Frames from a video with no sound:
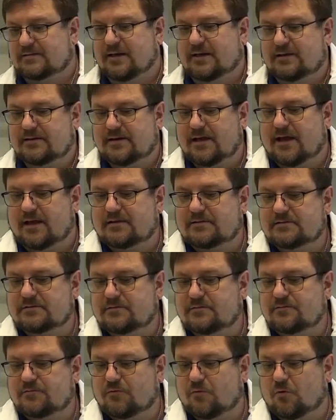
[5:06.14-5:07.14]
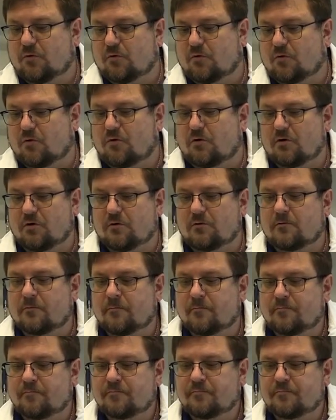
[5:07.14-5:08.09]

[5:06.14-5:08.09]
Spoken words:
that tests for